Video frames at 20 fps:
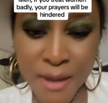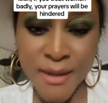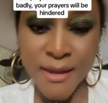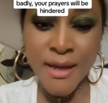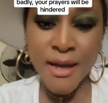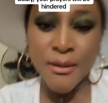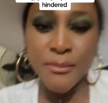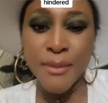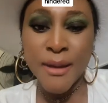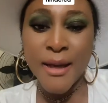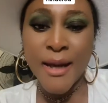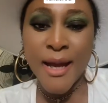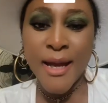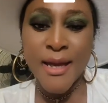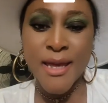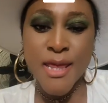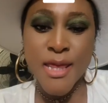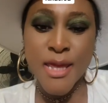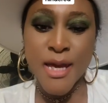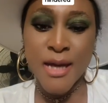can be
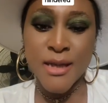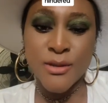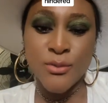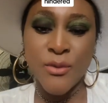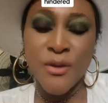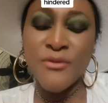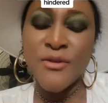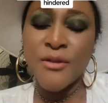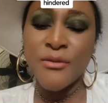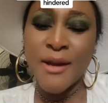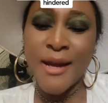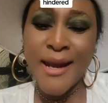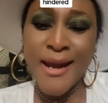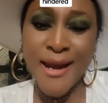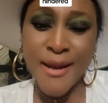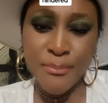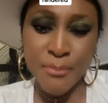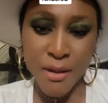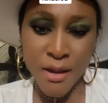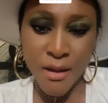like that. We're very
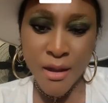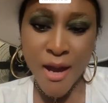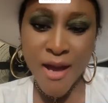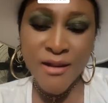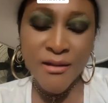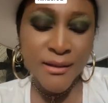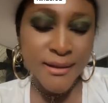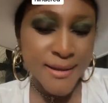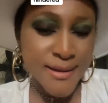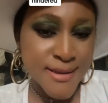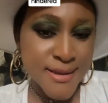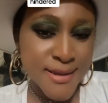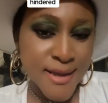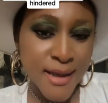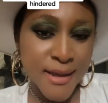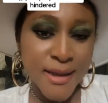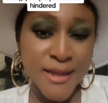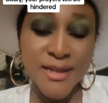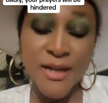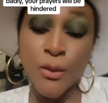lippy. I
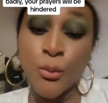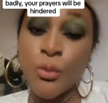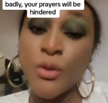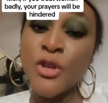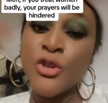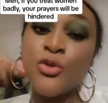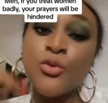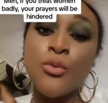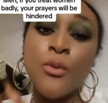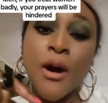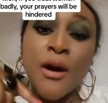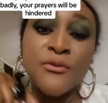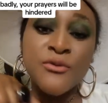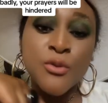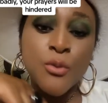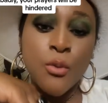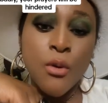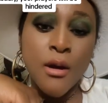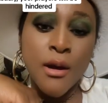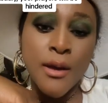understand that. And we too have
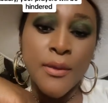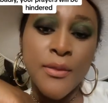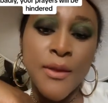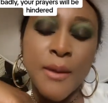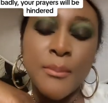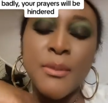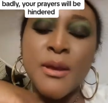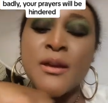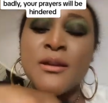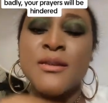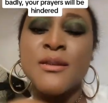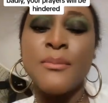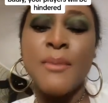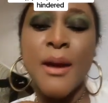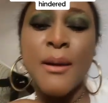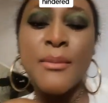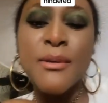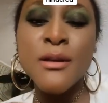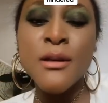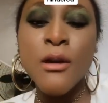to work on that, because the
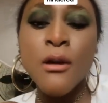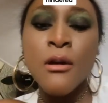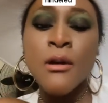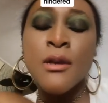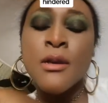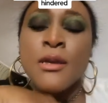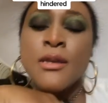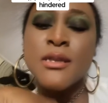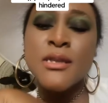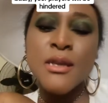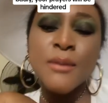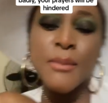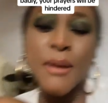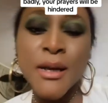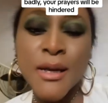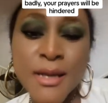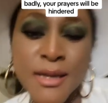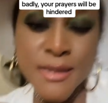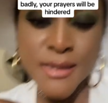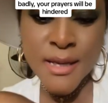Bible
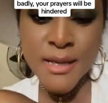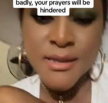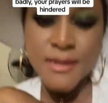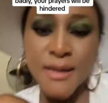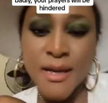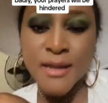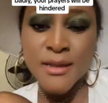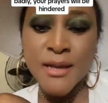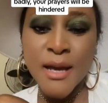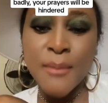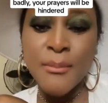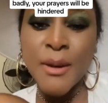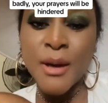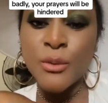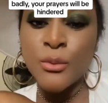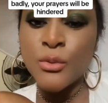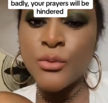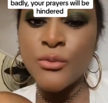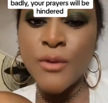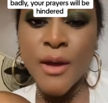similarly says that a
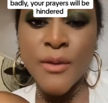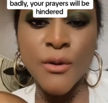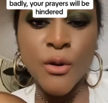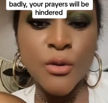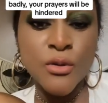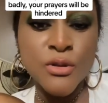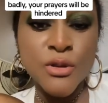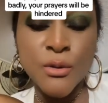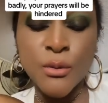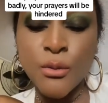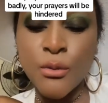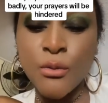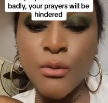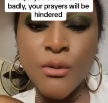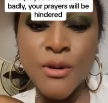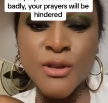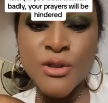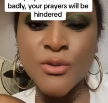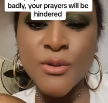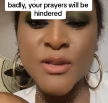man would rather to go
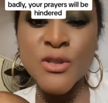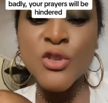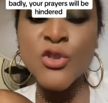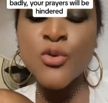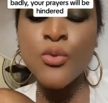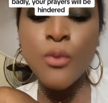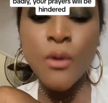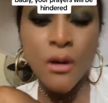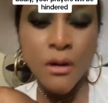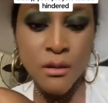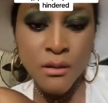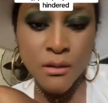into a sewer